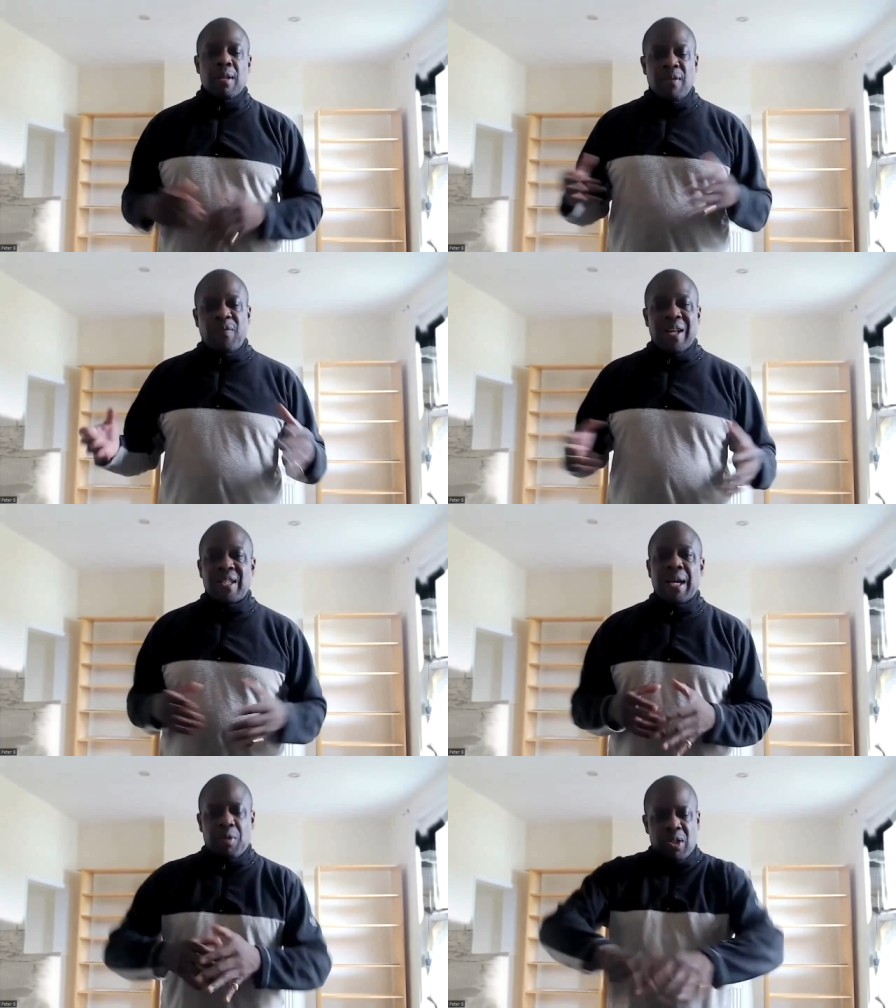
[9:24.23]
The
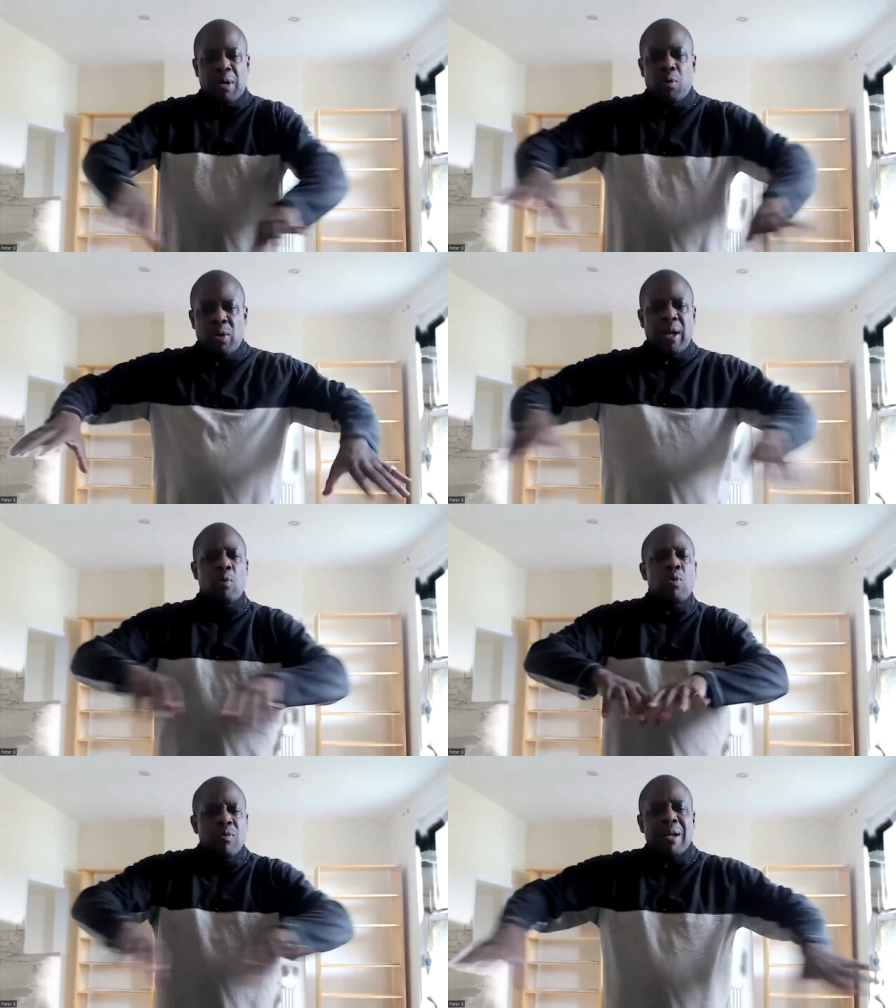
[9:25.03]
Fante, because they're all,
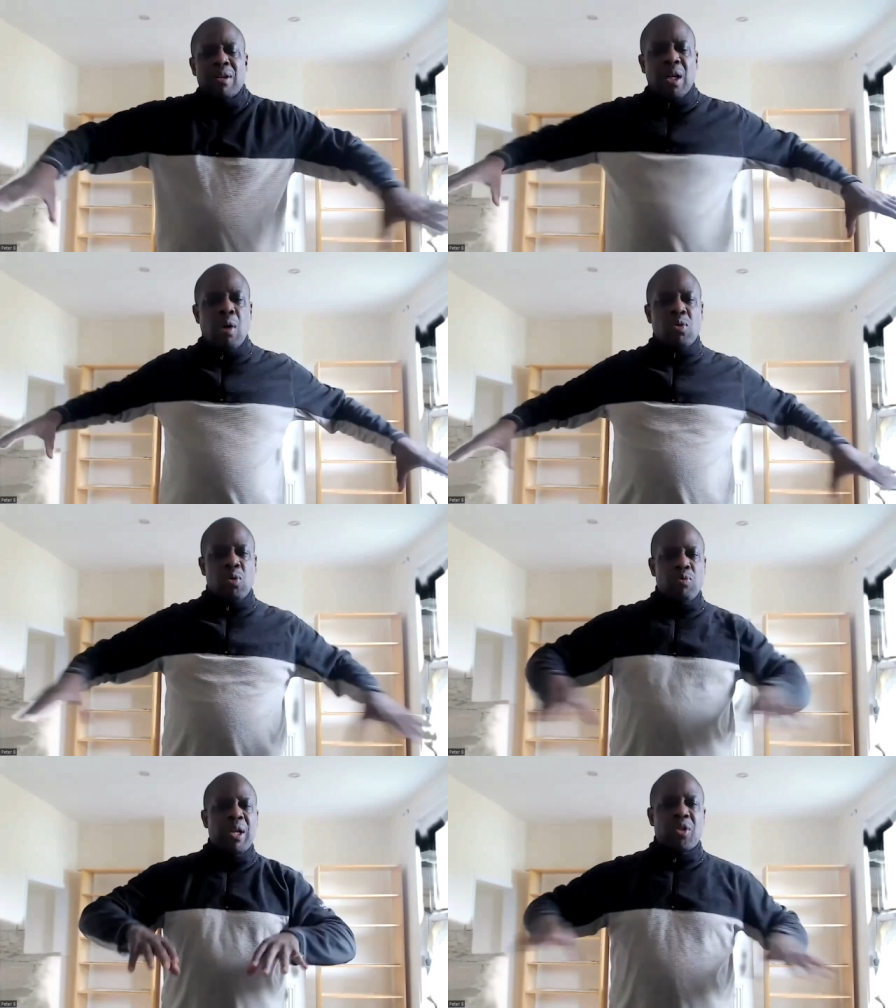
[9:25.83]
they're all around the
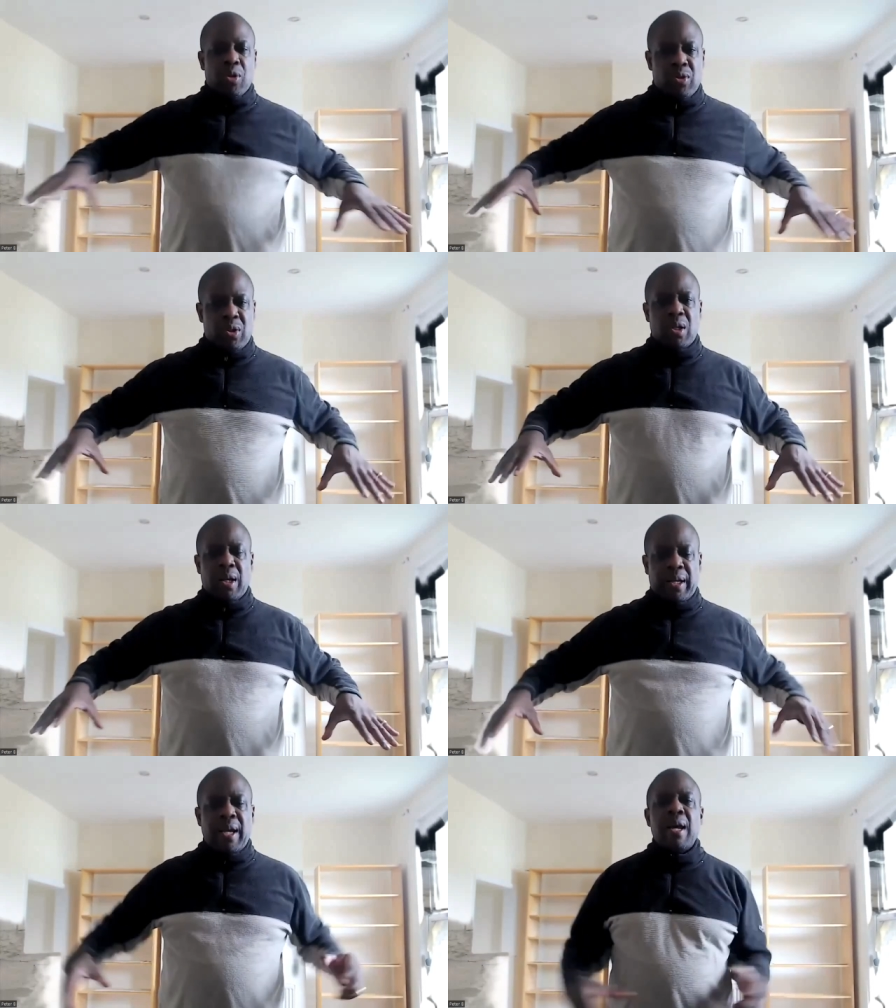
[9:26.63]
coastal regions,
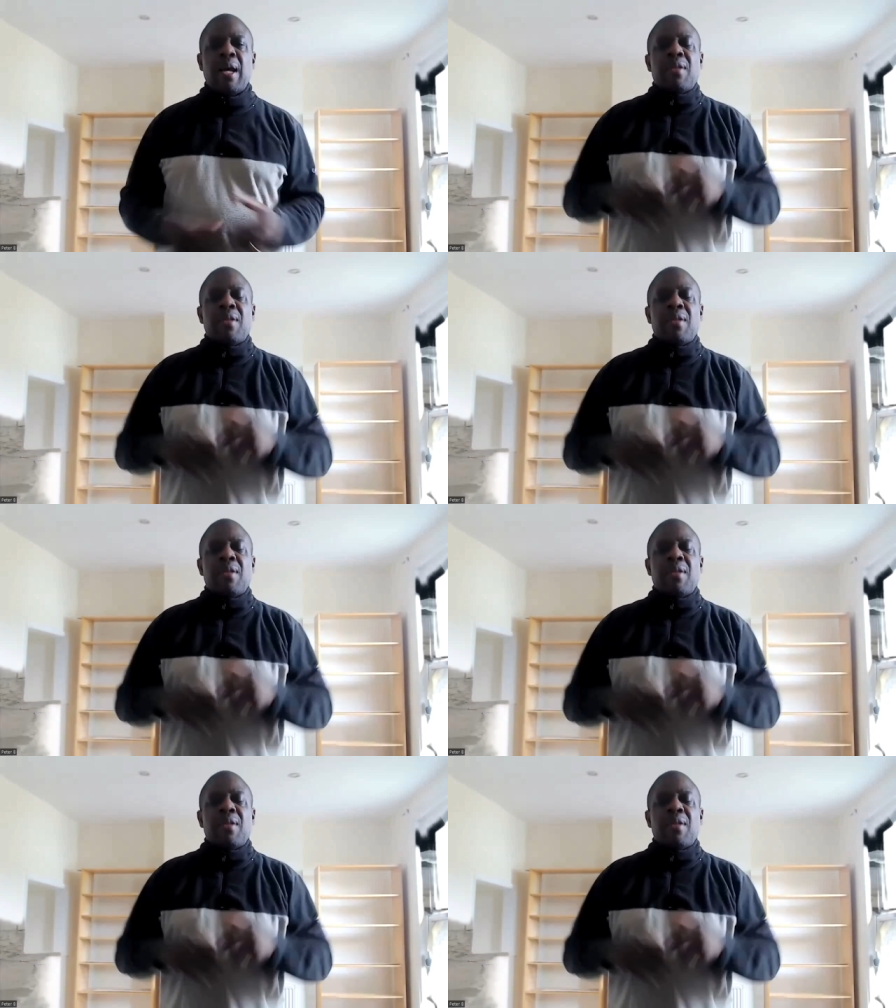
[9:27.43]
okay?